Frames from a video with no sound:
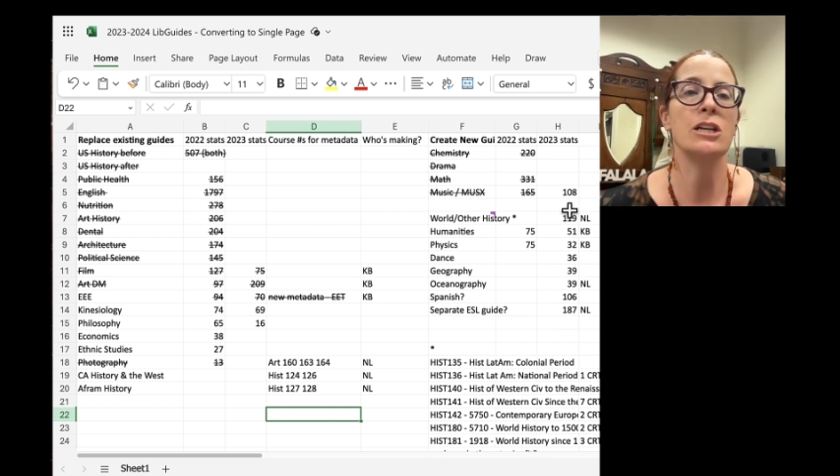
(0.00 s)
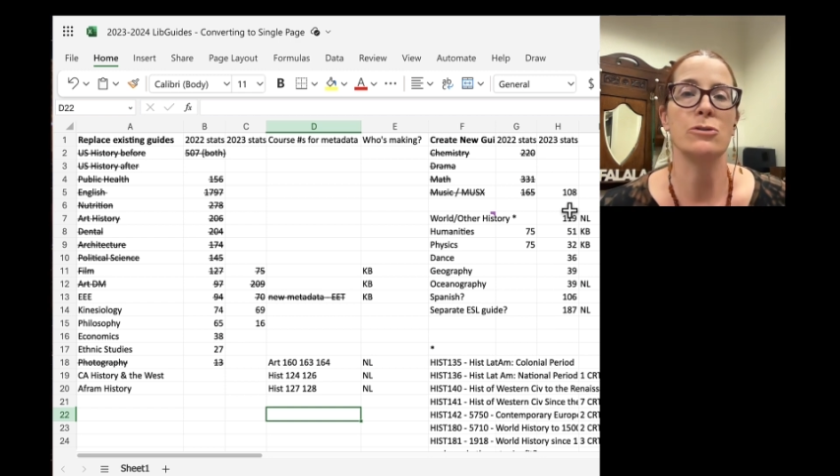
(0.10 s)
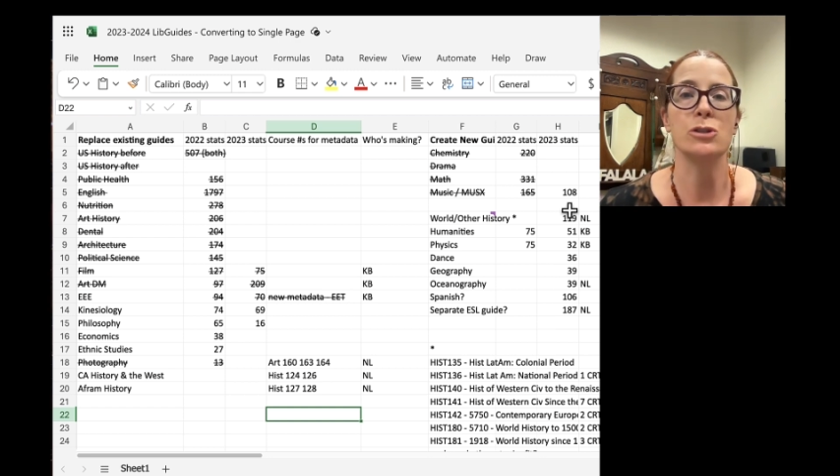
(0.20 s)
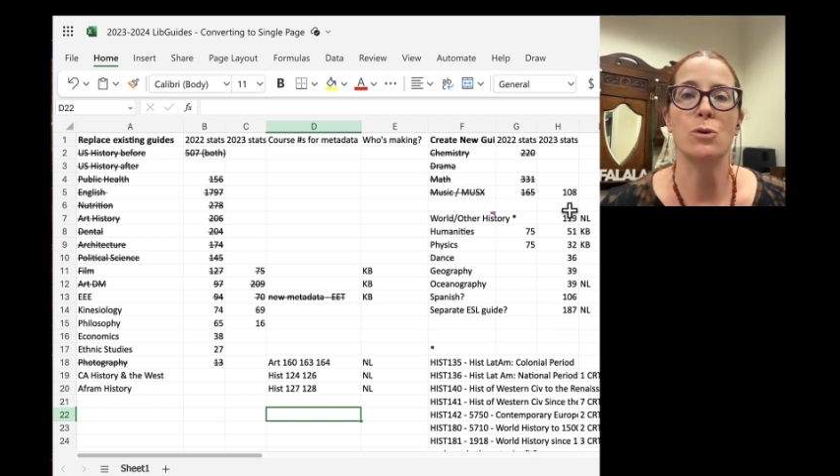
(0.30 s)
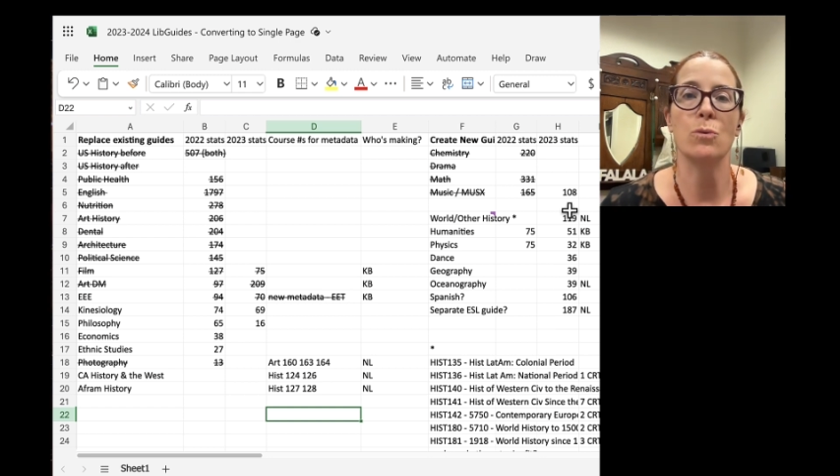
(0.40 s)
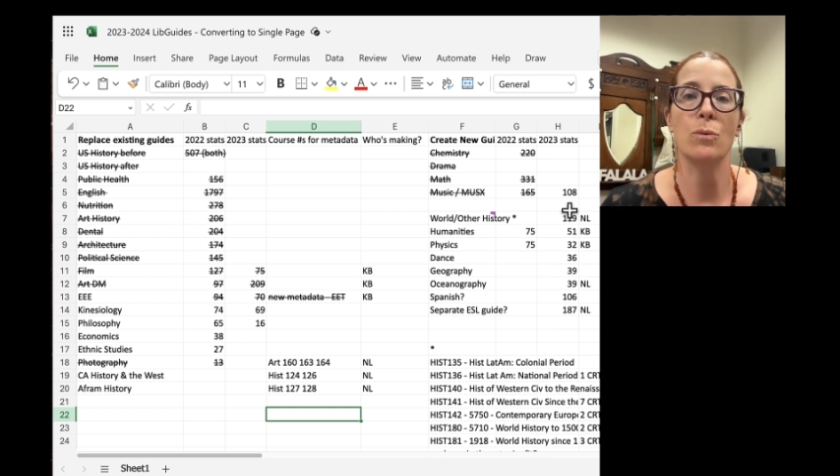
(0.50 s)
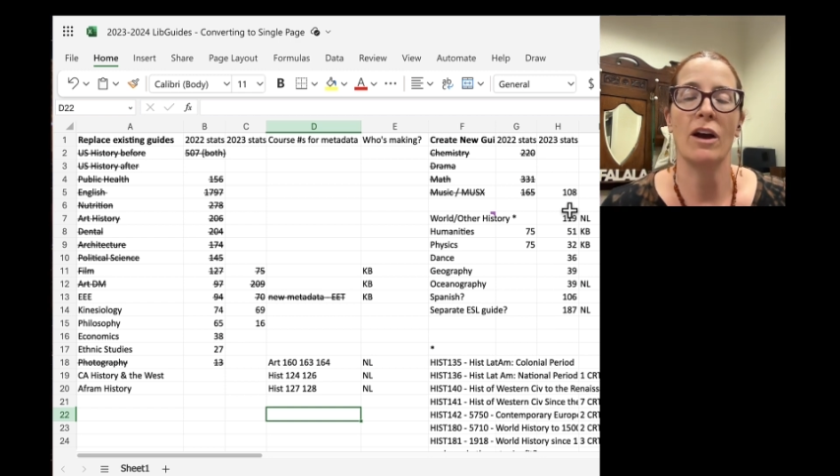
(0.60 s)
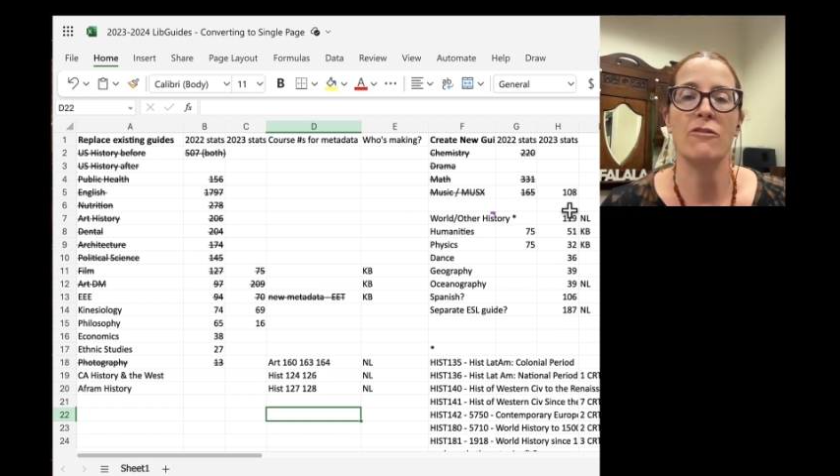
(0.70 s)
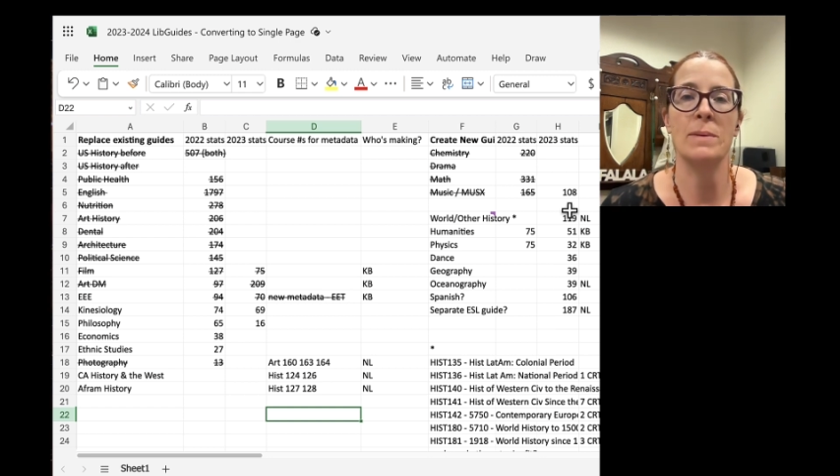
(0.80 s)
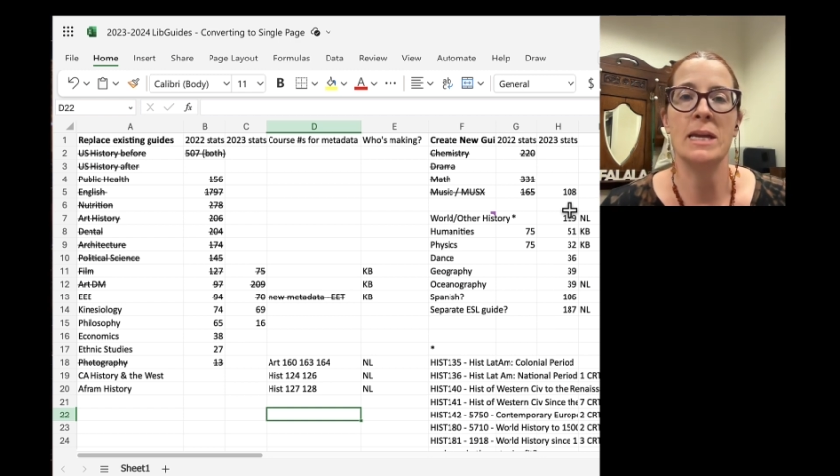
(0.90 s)
so
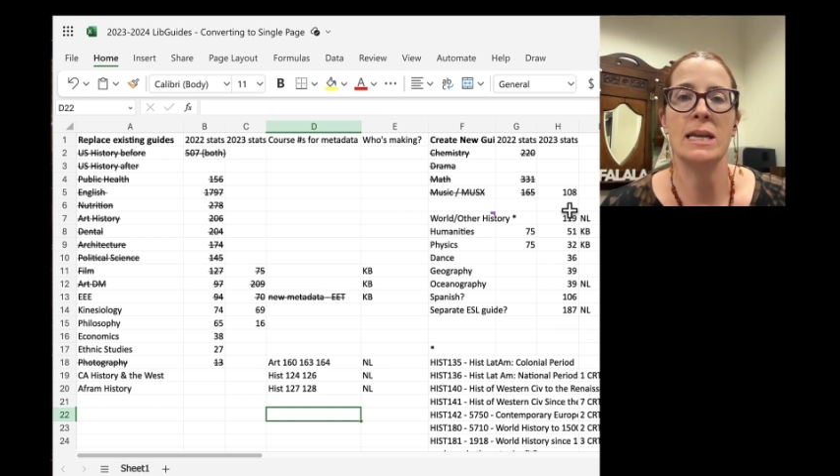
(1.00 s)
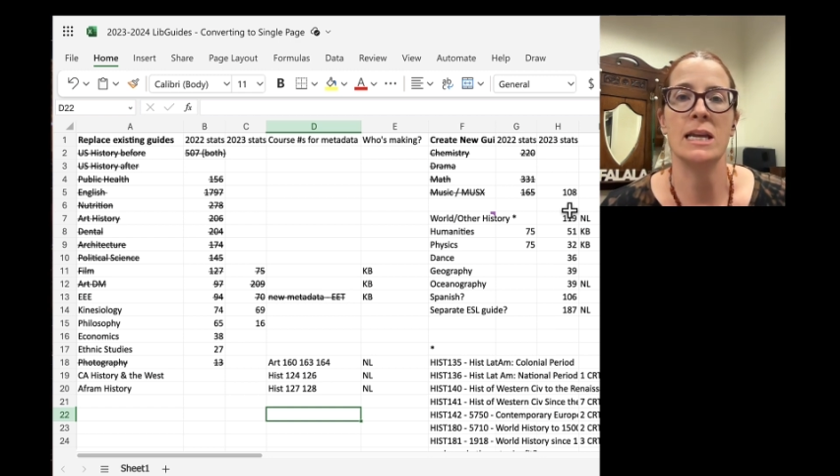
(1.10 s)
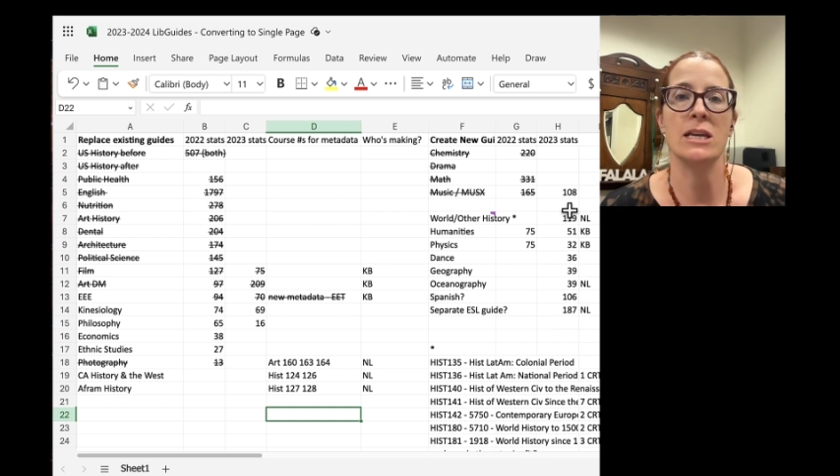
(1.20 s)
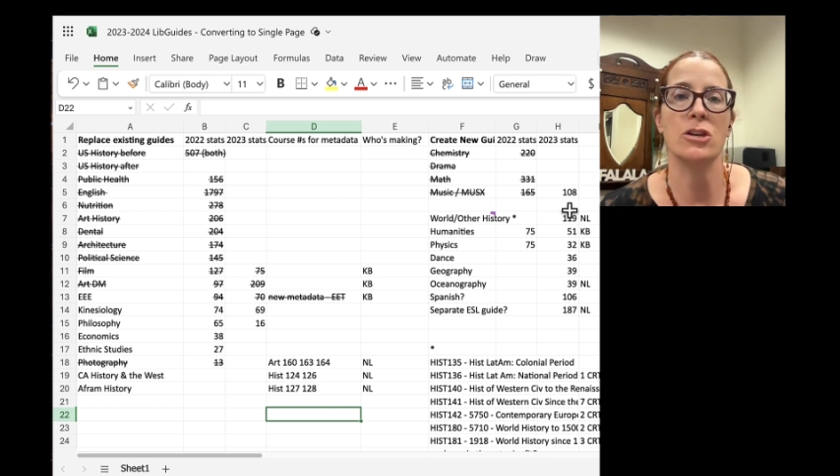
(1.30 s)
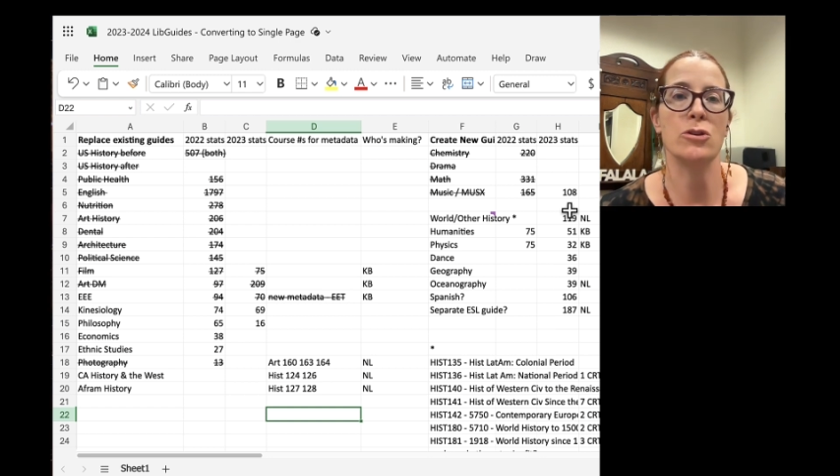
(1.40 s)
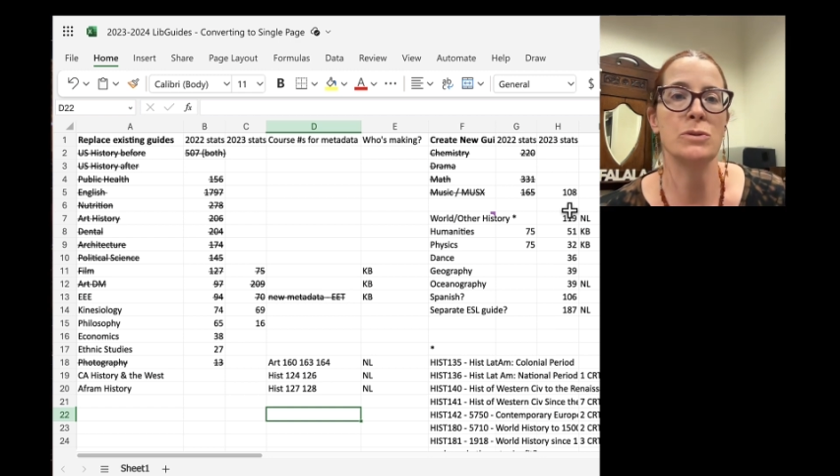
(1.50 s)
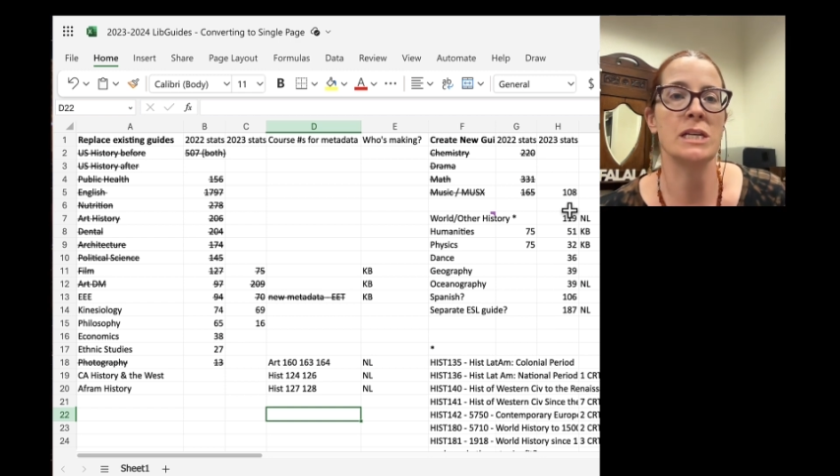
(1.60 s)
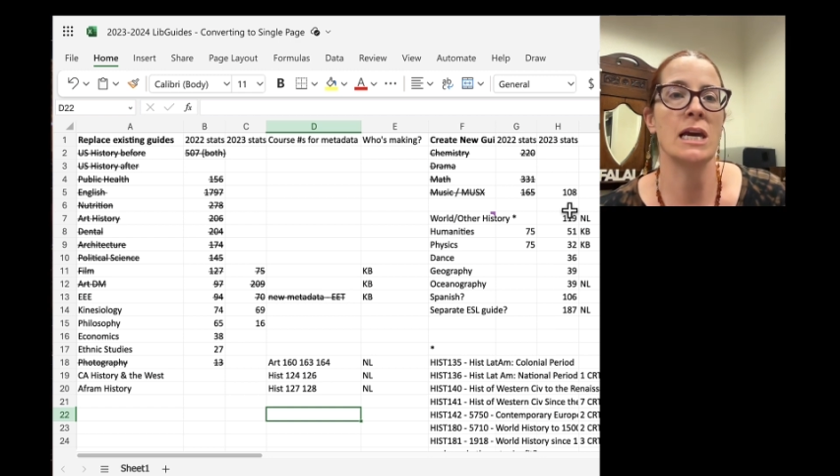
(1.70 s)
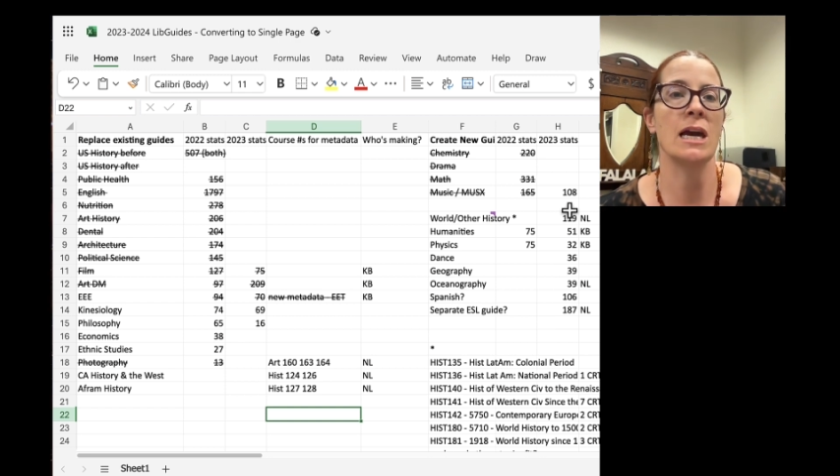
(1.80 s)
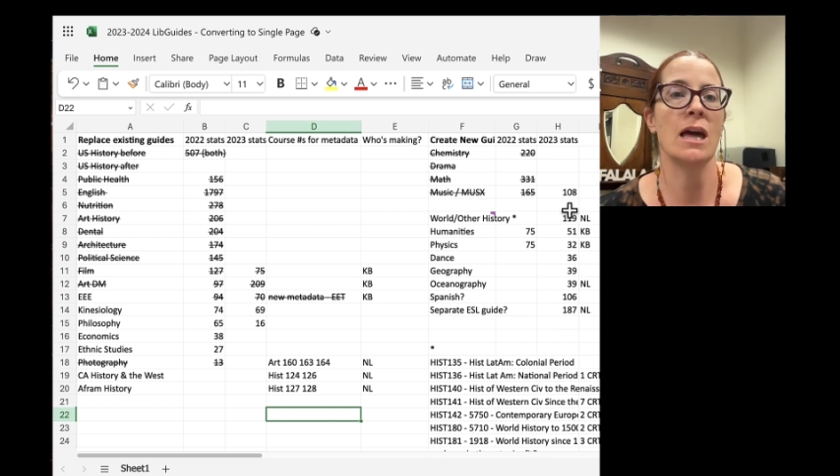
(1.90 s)
I've been
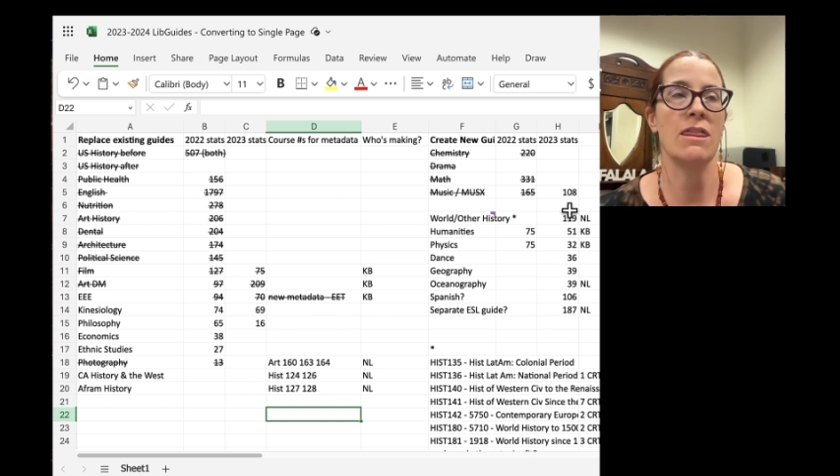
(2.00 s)
using